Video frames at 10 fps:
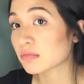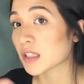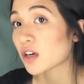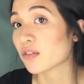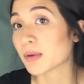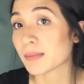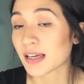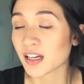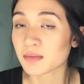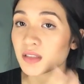take off my
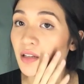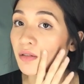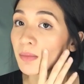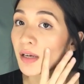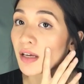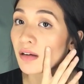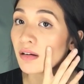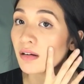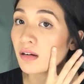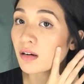makeup, I'm just like, oh my
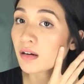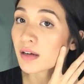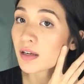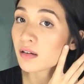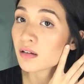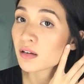god,